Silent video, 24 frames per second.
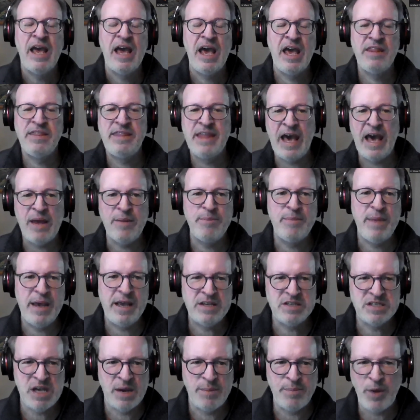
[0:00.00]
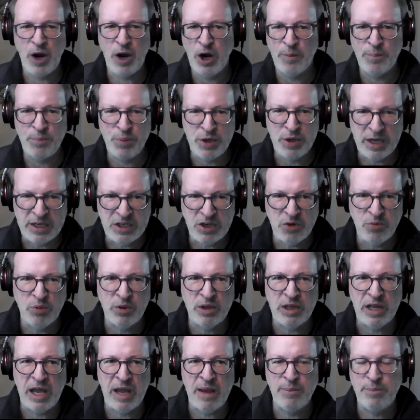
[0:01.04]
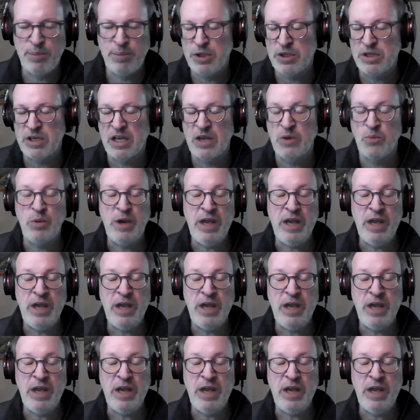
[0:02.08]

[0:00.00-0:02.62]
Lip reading: And that makes up our predicted reliability.